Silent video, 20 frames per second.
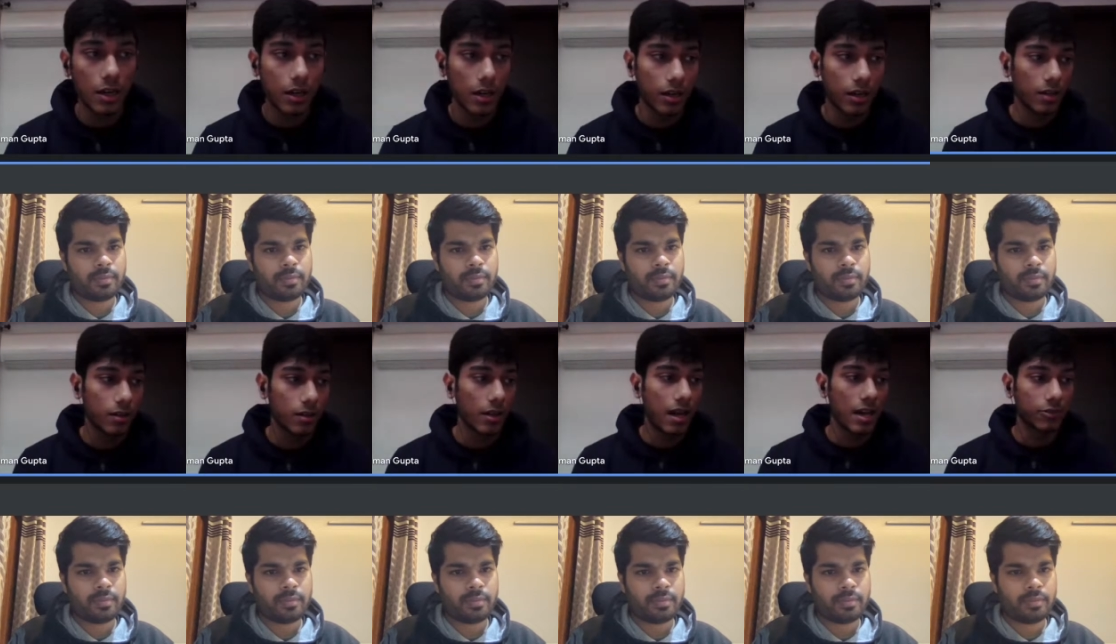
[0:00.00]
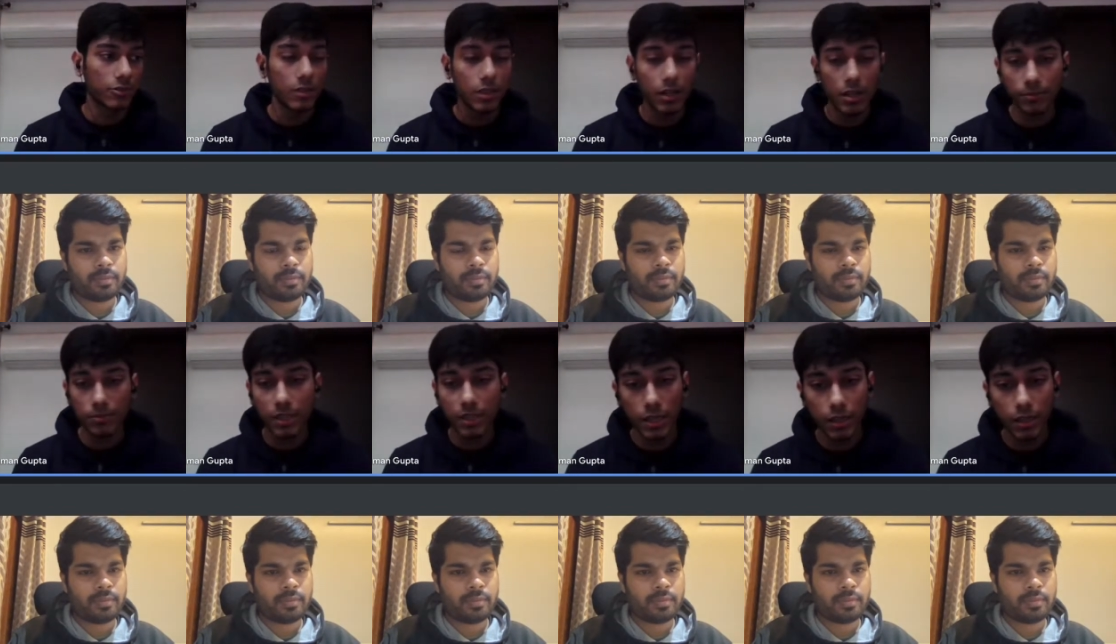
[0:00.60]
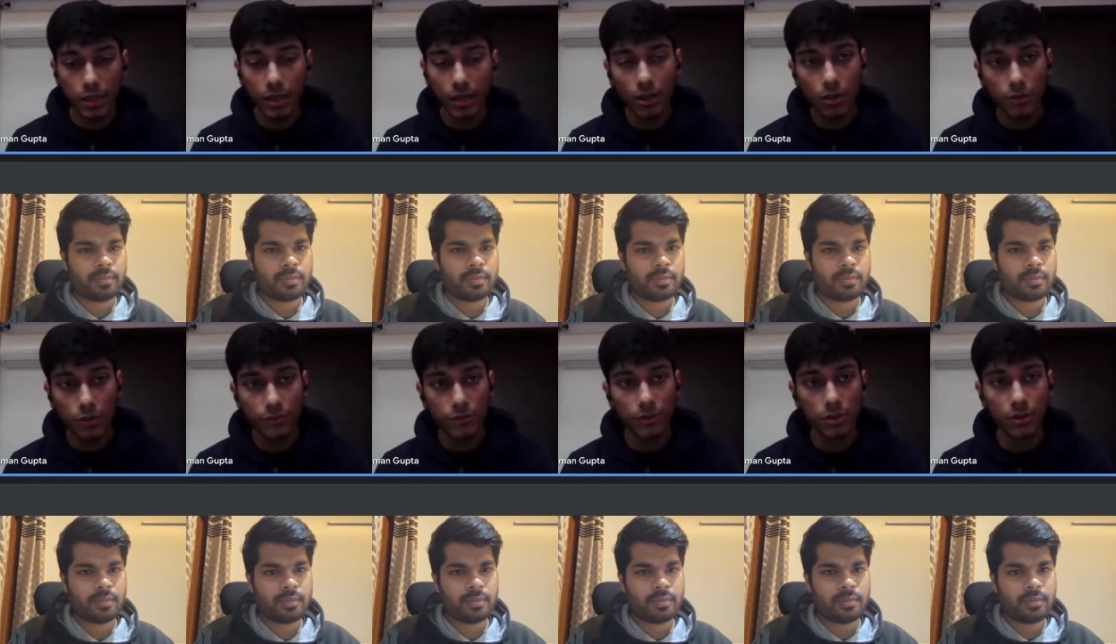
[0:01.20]
Speaker 1: Actually, I'm thinking
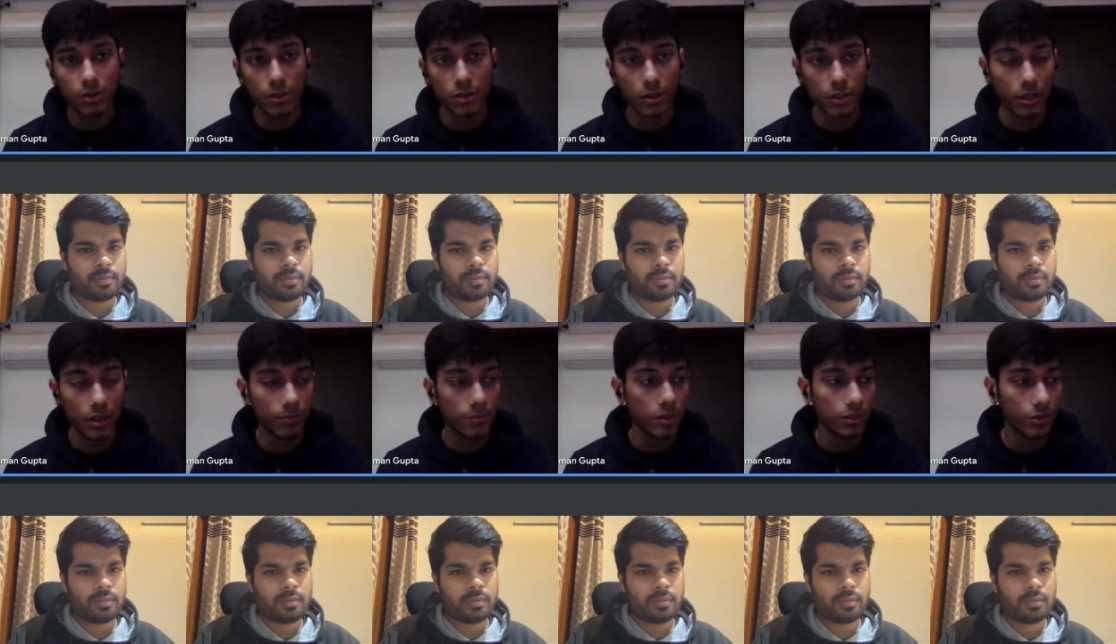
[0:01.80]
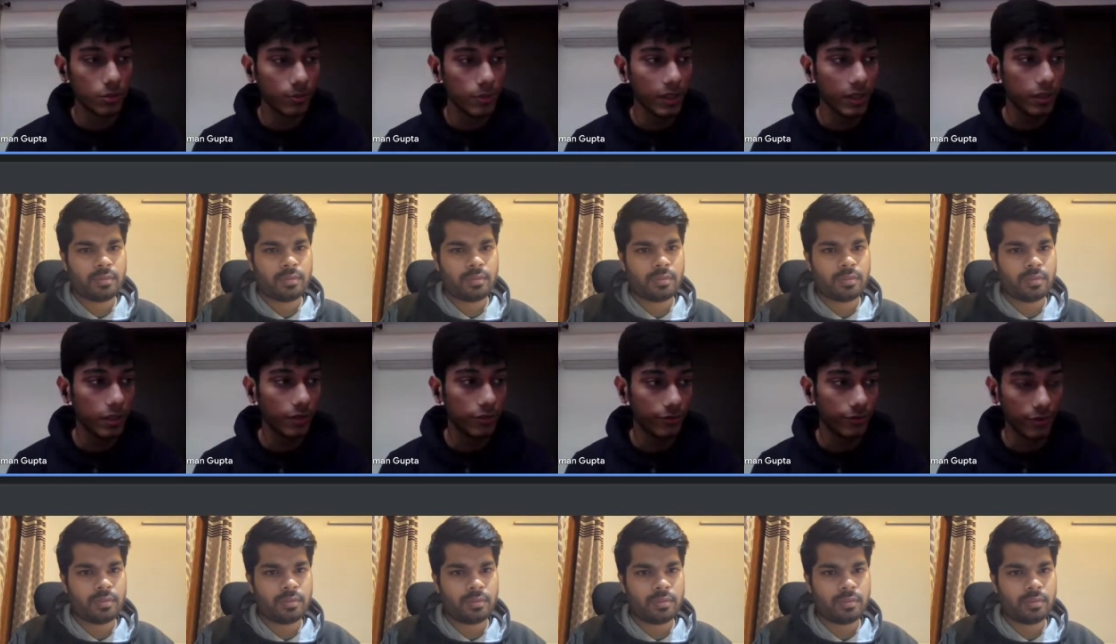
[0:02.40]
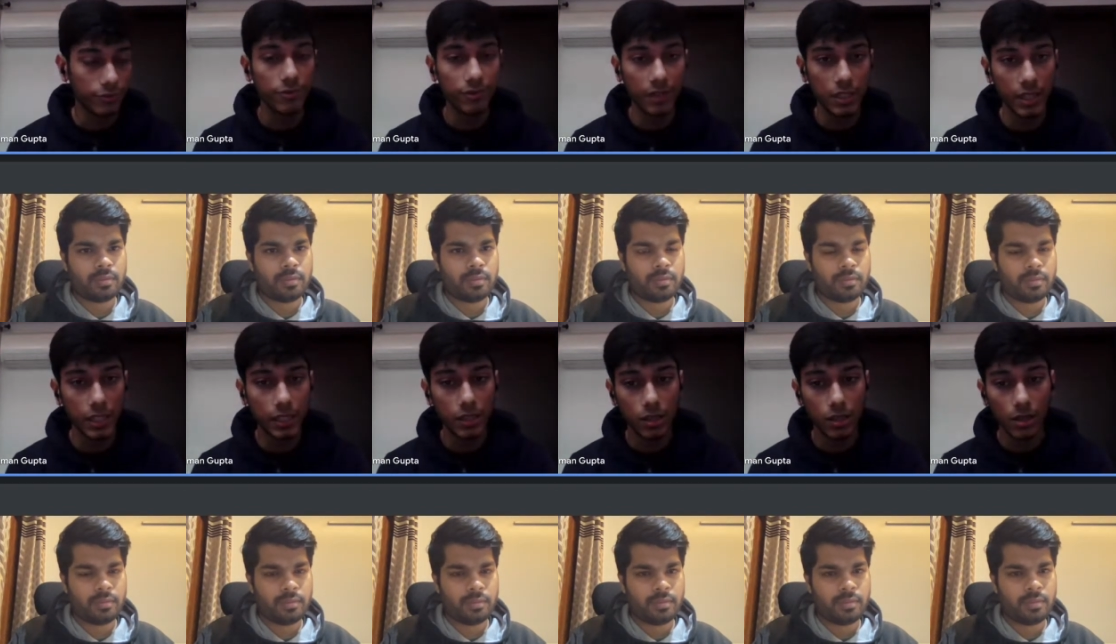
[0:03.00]
of a number to be
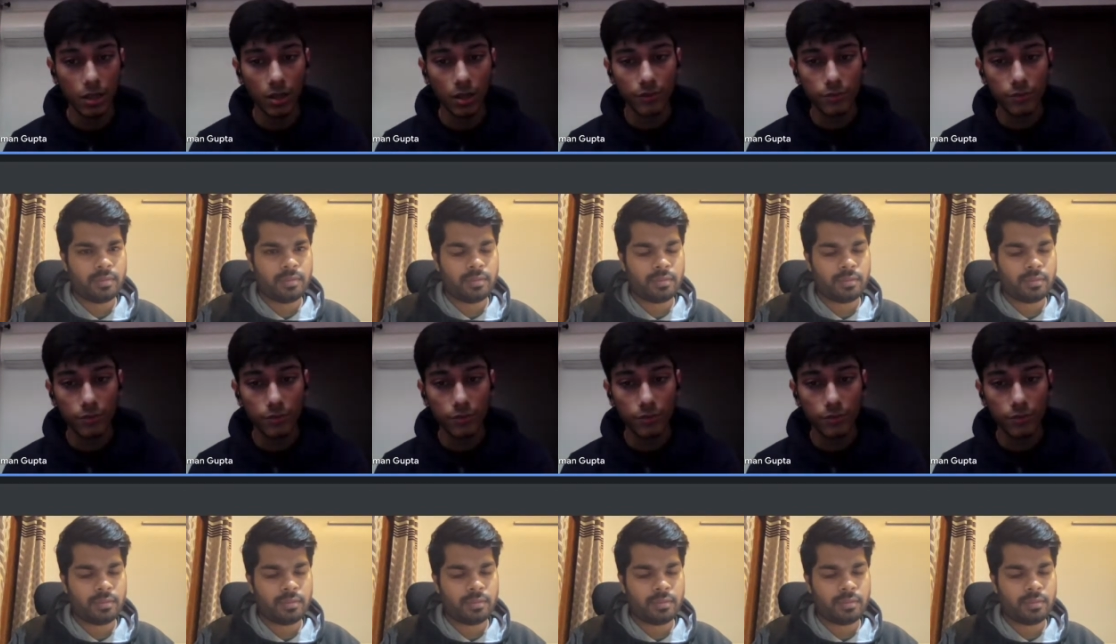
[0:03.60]
50